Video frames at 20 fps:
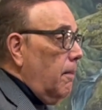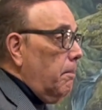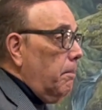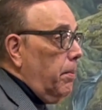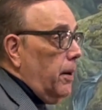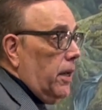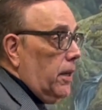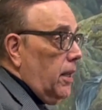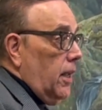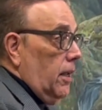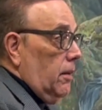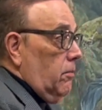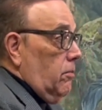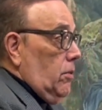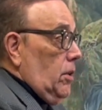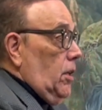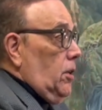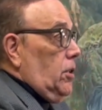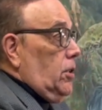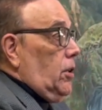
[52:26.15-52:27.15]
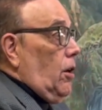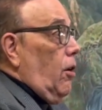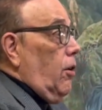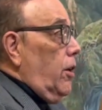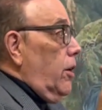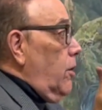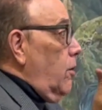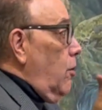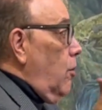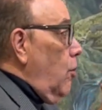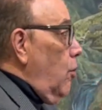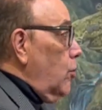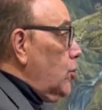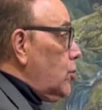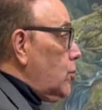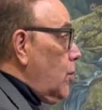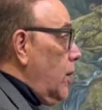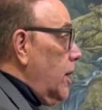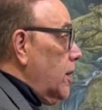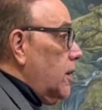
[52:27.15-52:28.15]
But it started a whole
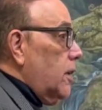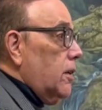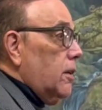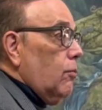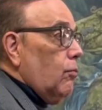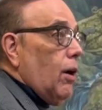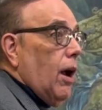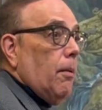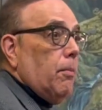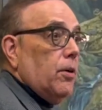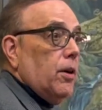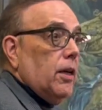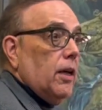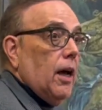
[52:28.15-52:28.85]
trend into Robert E.